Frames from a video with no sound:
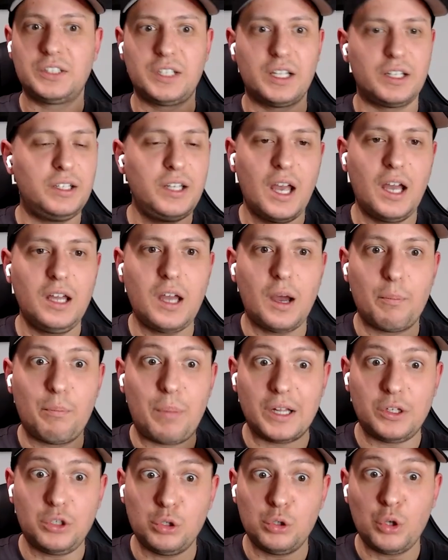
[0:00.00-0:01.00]
said, yeah, yeah,
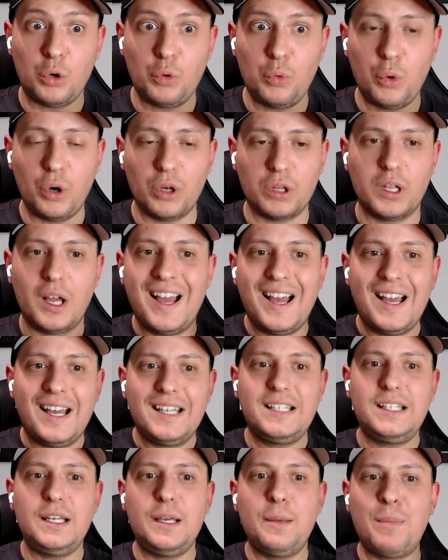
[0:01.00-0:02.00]
but you know what?
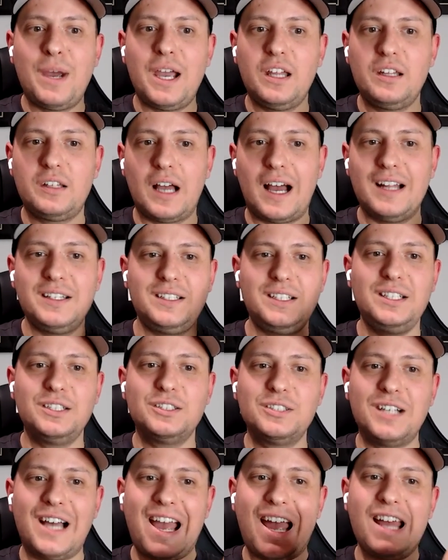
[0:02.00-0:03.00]
He made
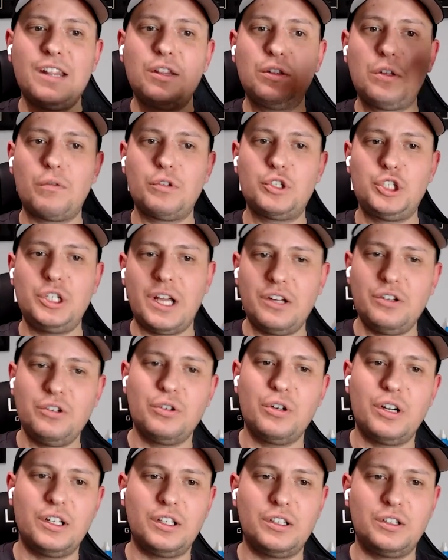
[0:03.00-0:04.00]
until end of
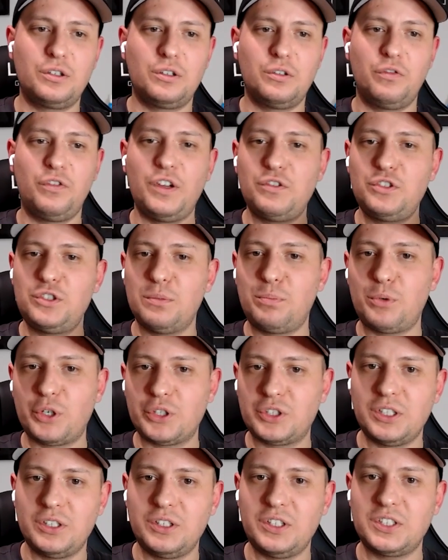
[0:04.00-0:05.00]
January
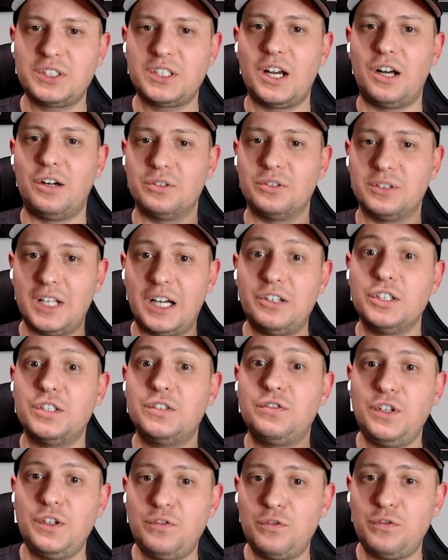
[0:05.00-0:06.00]
50% discount. Now
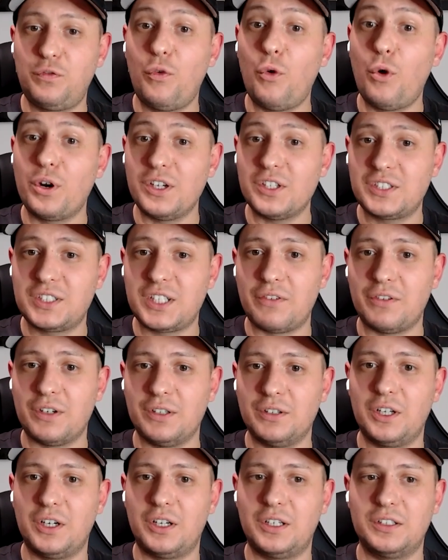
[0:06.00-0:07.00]
it's
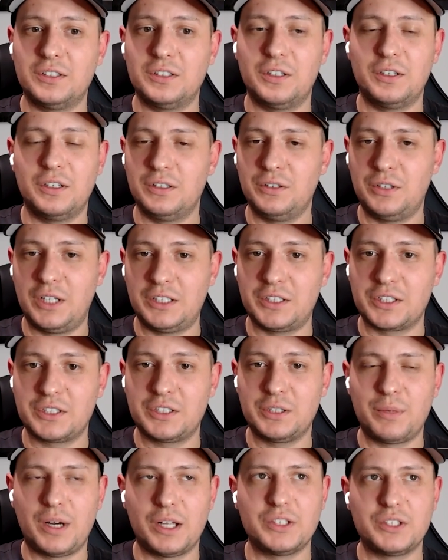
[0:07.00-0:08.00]

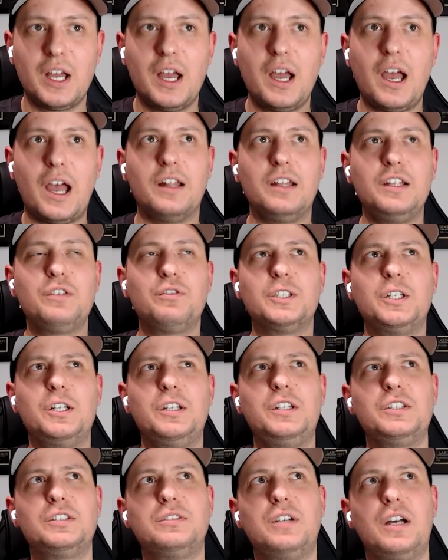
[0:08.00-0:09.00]
$47 a month. And
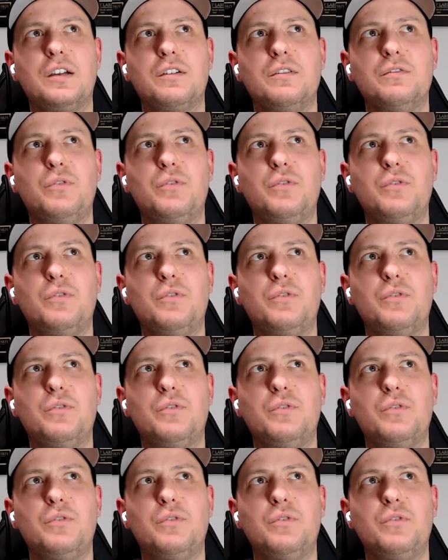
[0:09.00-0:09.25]
it is like